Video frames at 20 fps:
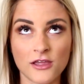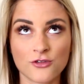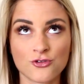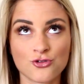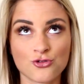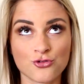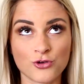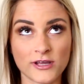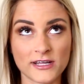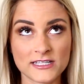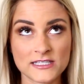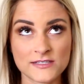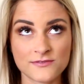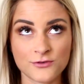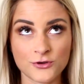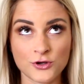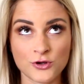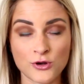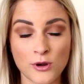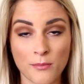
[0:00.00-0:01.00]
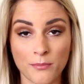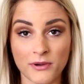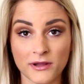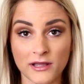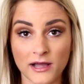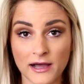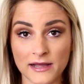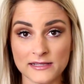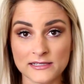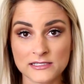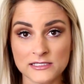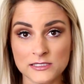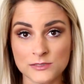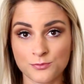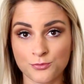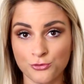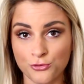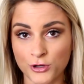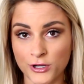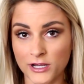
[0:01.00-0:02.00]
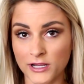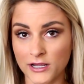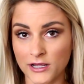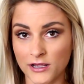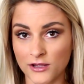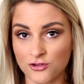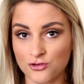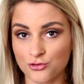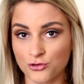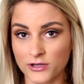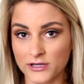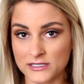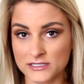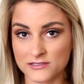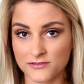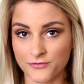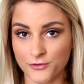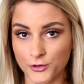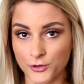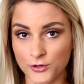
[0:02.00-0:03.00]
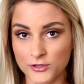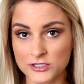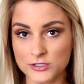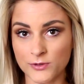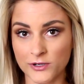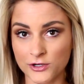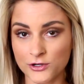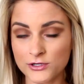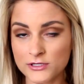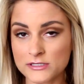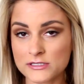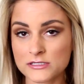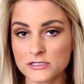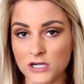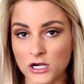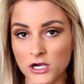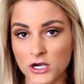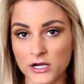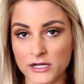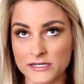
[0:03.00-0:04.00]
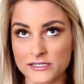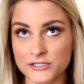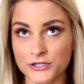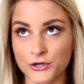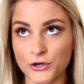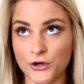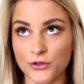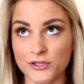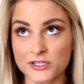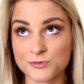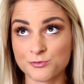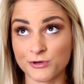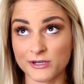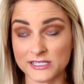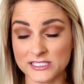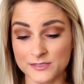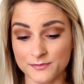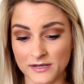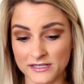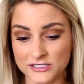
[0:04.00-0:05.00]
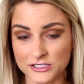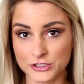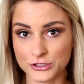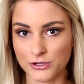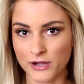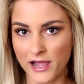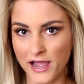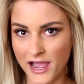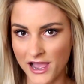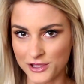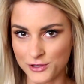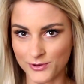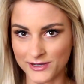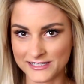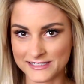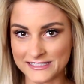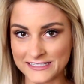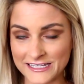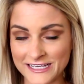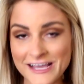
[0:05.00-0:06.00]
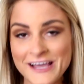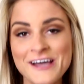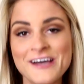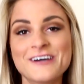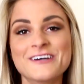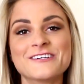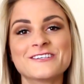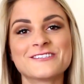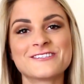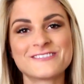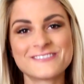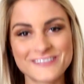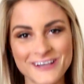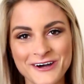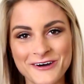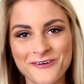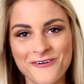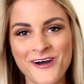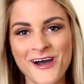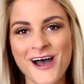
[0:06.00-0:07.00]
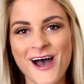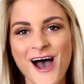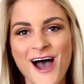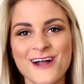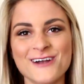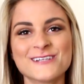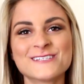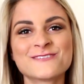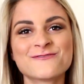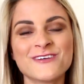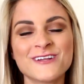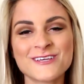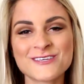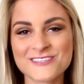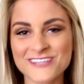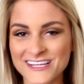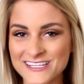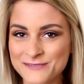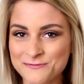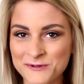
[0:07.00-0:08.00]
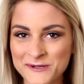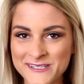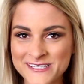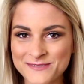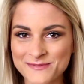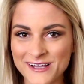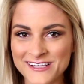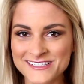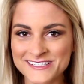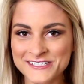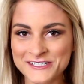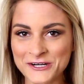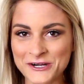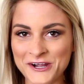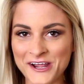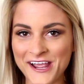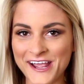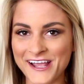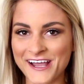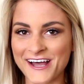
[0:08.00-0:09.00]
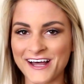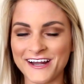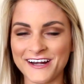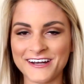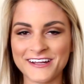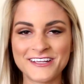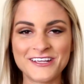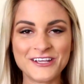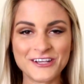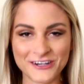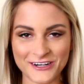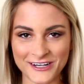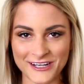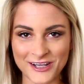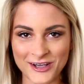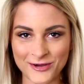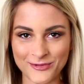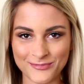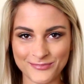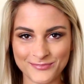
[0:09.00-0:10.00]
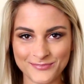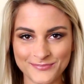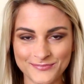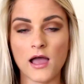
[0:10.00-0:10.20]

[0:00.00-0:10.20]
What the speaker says: Transferred but got spring transfer, so I couldn't start until the spring semester at USC. So I just finished that spring semester and here I am.